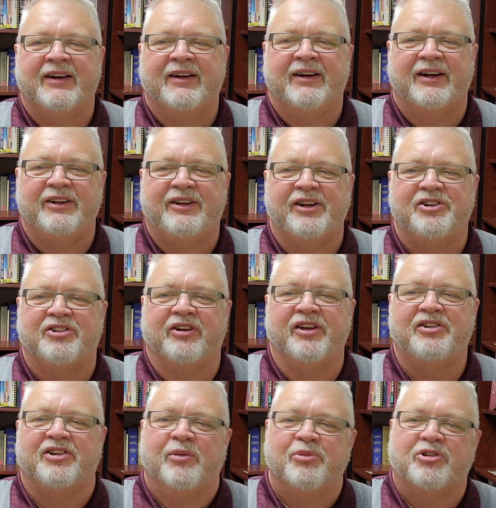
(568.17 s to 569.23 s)
Additionally,
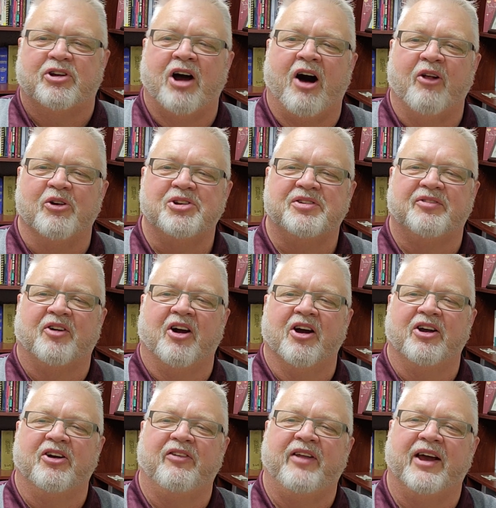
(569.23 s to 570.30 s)
some scholars have
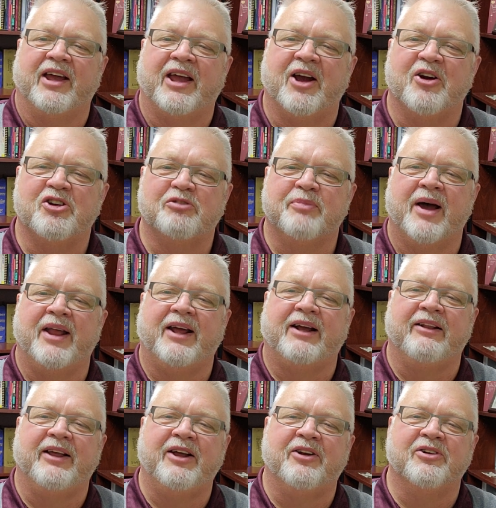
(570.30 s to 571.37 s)
argued that charismatic
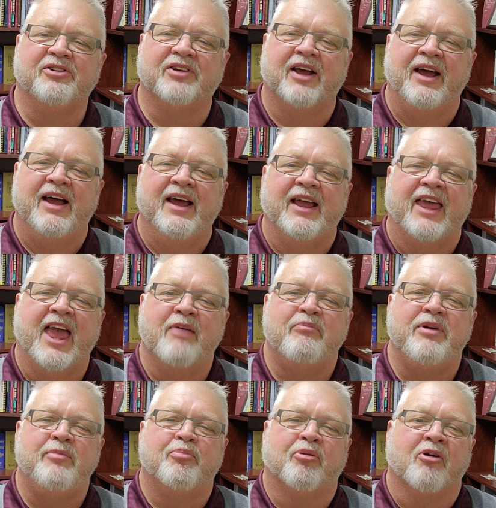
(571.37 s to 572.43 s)
leaders can
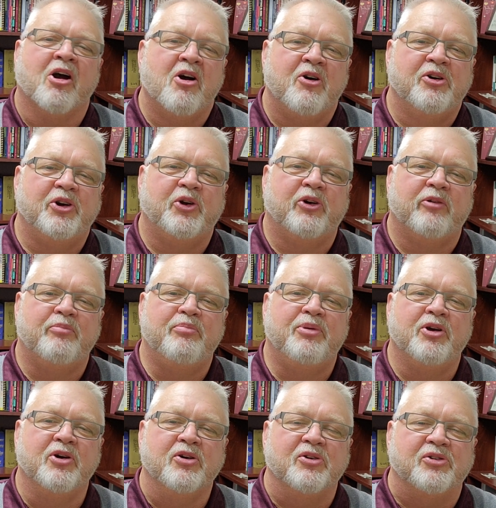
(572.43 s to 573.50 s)
be prone to
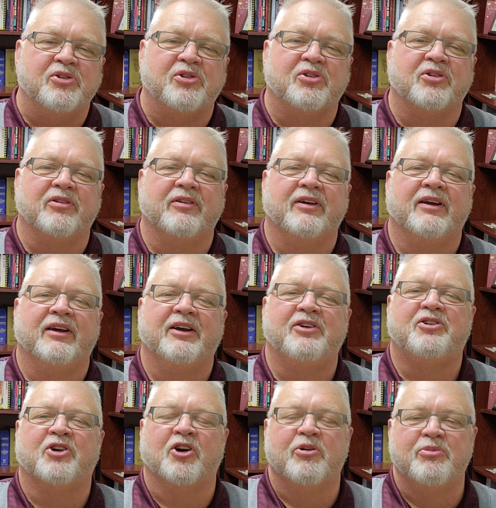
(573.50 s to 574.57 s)
abuse in
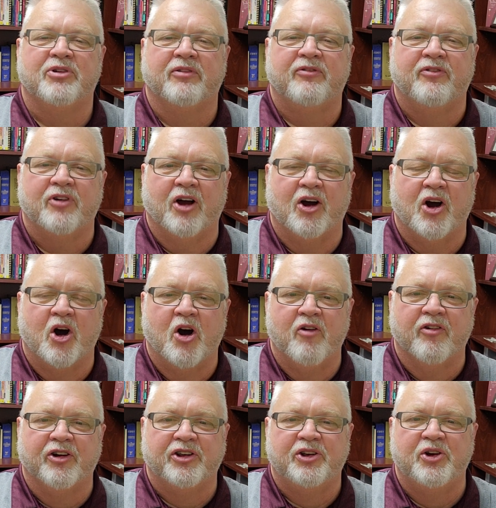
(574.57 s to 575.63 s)
terms of
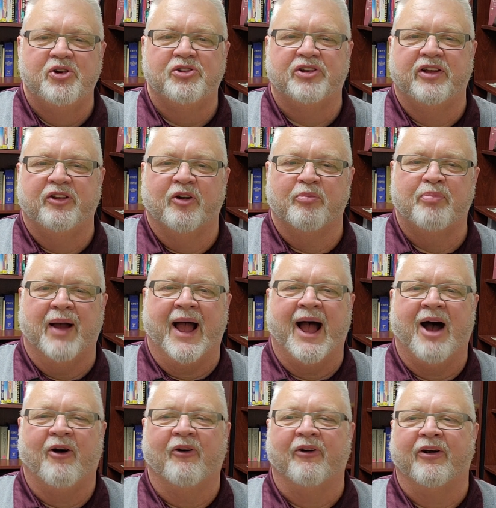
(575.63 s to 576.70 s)
overusing their
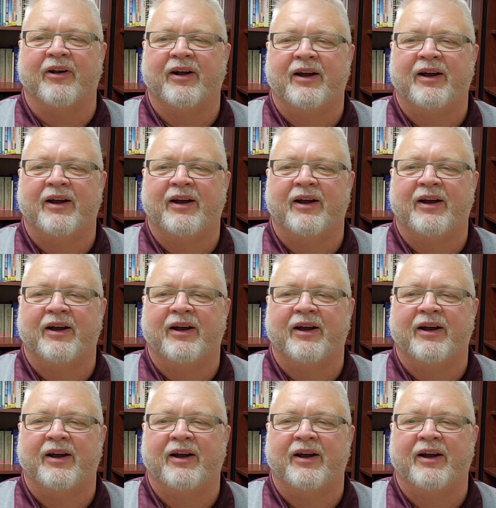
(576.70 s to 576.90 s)
power,